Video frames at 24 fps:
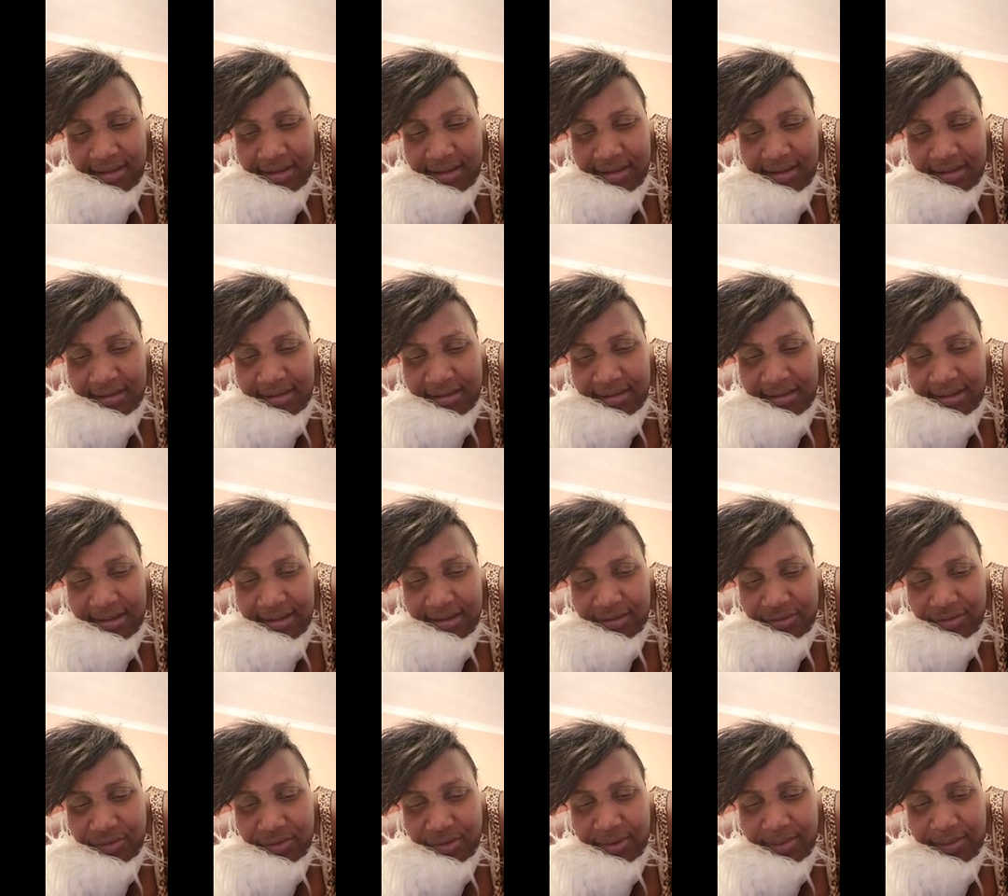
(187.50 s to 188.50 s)
It's
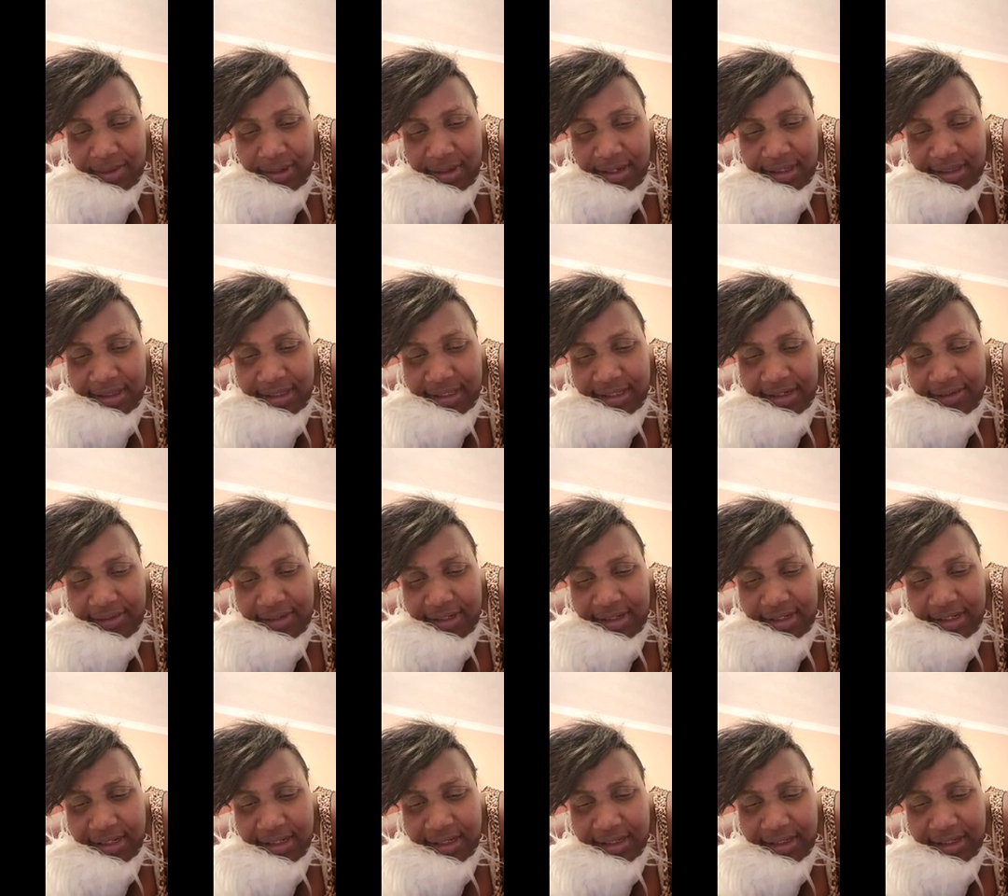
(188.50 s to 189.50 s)
extremely hot here
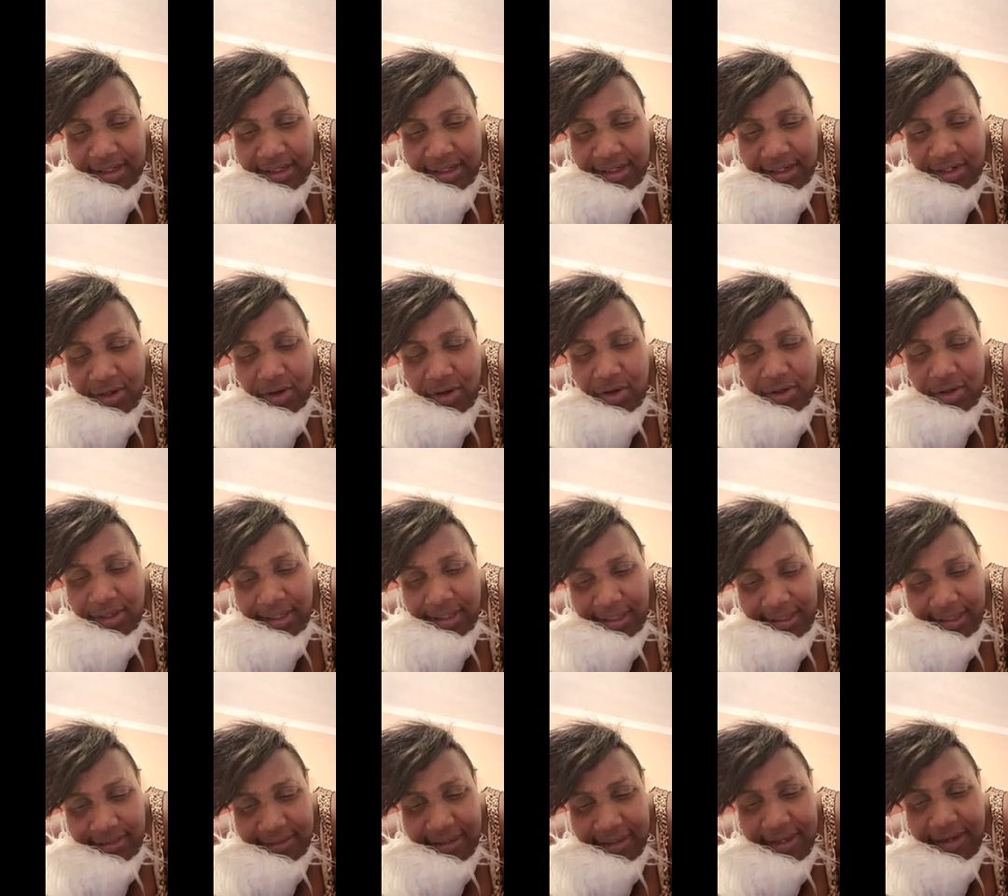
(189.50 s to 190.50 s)
in London. Oh,
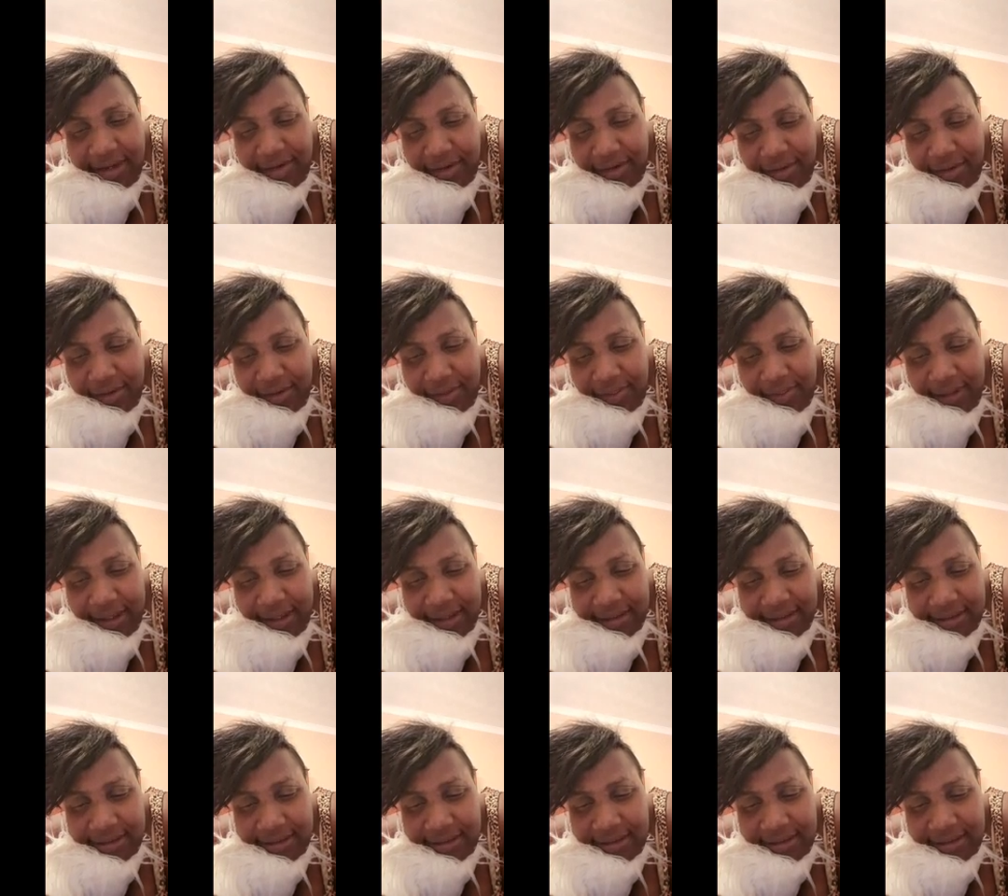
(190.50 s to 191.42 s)
yes, I heard that.